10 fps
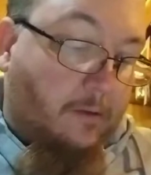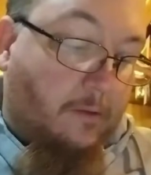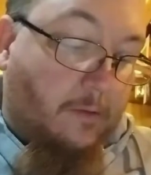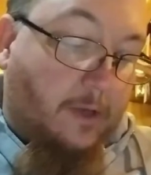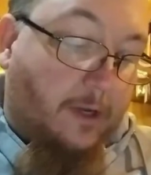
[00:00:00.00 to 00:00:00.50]

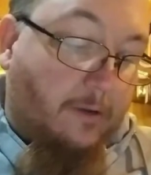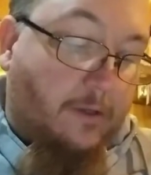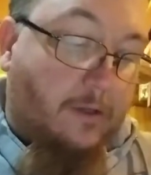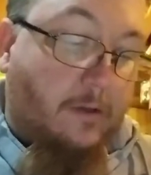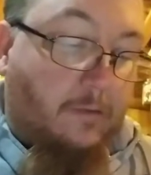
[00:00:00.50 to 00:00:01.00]
through the
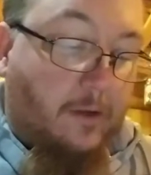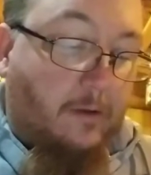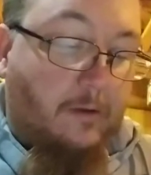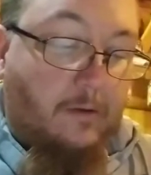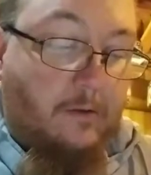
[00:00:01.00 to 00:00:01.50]
years, because if
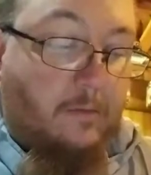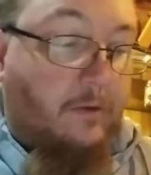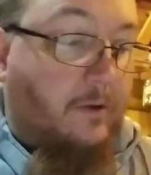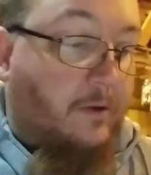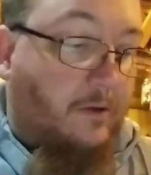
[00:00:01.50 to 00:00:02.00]
you
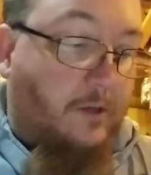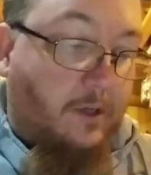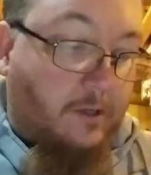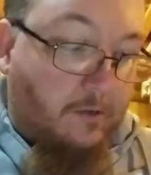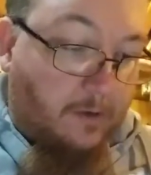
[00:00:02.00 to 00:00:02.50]
don't do it
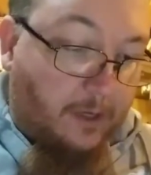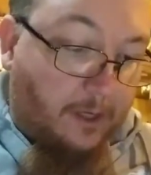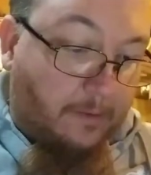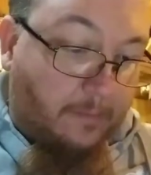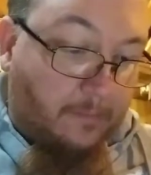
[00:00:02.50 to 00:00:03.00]
just
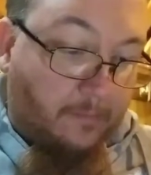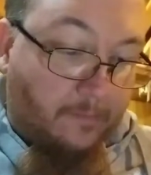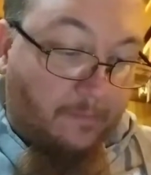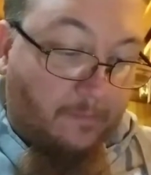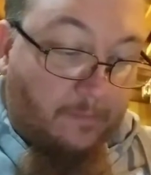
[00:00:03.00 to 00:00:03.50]
right,
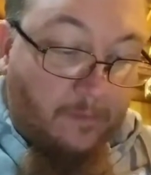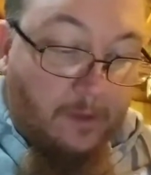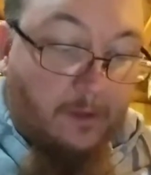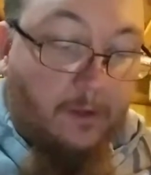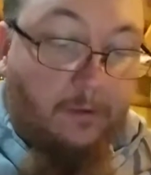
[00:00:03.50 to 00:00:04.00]

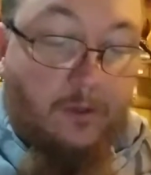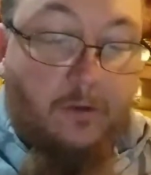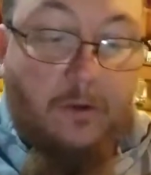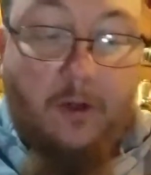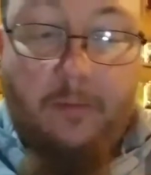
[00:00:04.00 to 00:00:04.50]
they'll
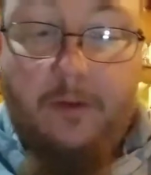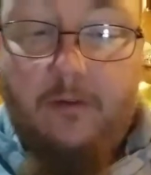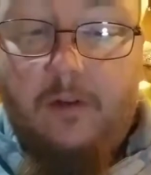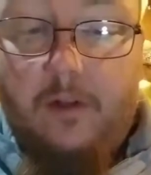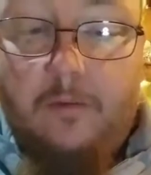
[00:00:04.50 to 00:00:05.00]
shoot off. But
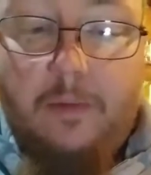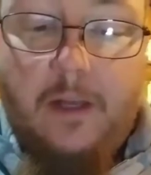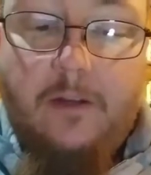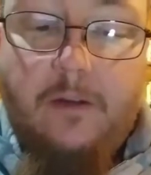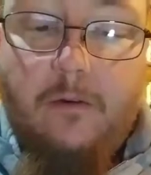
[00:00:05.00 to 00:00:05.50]
there's a little
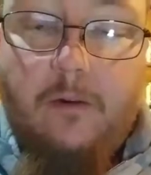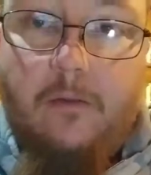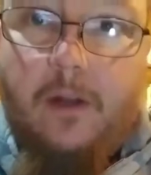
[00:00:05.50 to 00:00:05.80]
plastic groove